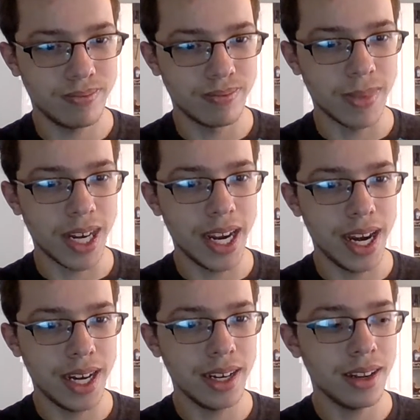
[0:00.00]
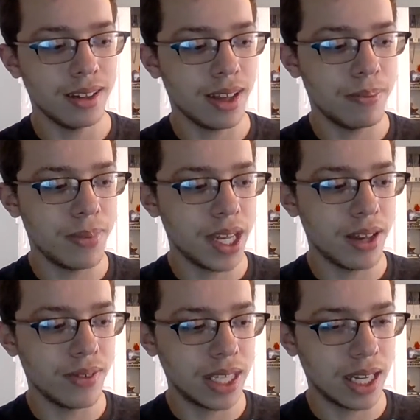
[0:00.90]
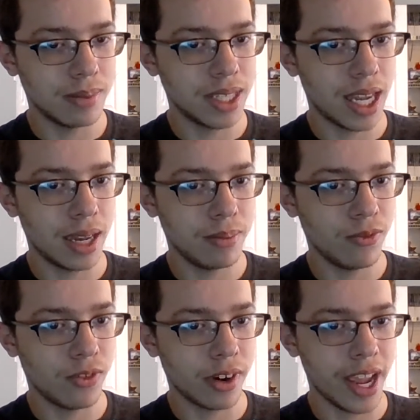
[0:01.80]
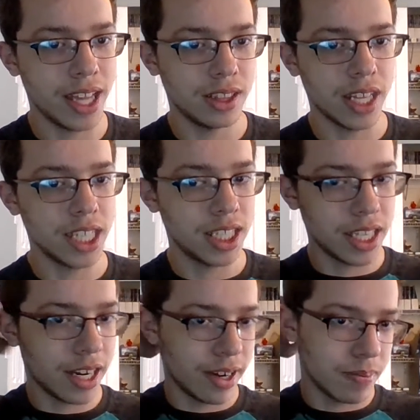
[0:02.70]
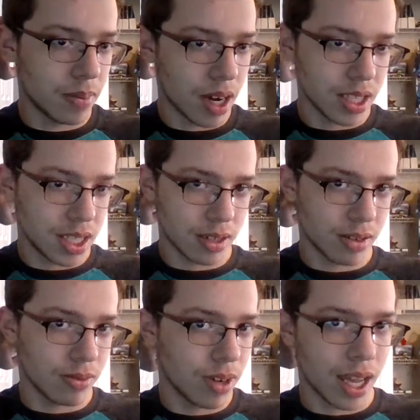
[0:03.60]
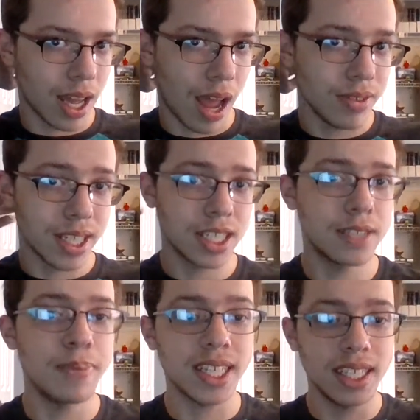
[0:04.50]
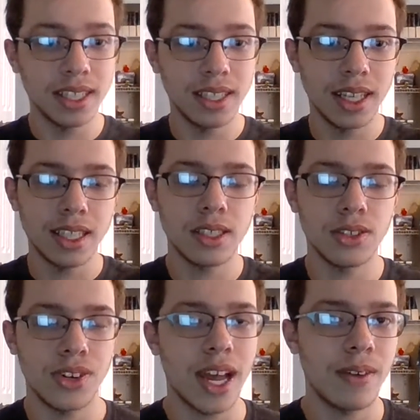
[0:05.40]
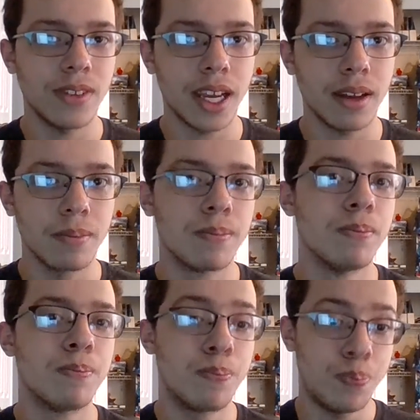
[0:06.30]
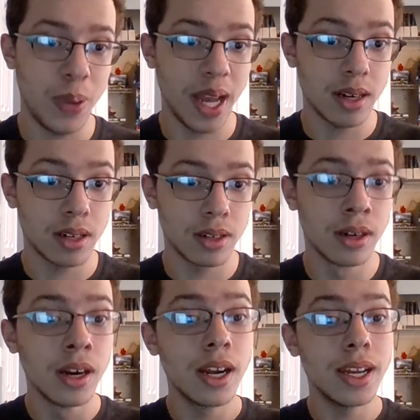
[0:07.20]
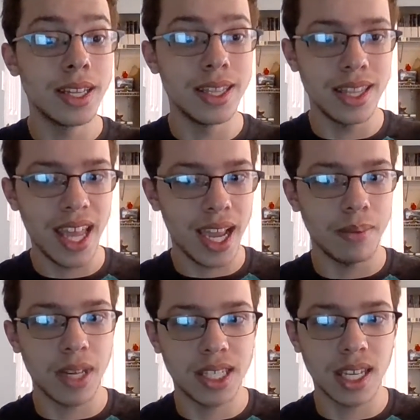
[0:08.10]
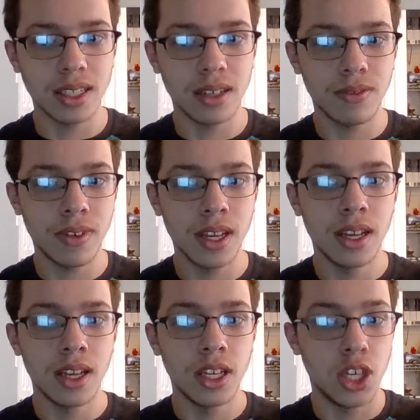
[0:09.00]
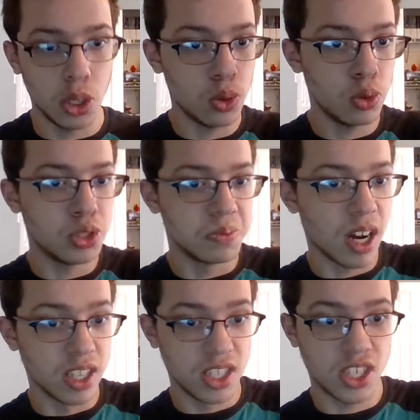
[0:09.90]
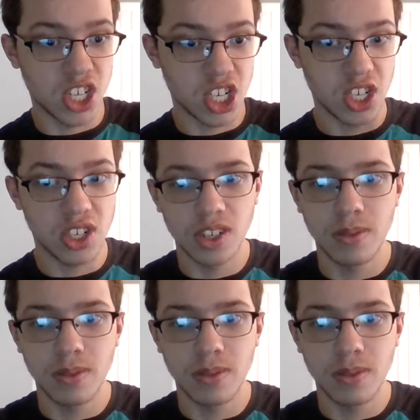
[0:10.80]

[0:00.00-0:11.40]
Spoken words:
A bit of a dumb name for a legendary monster. I was expecting it to have like a better name instead of huge monster.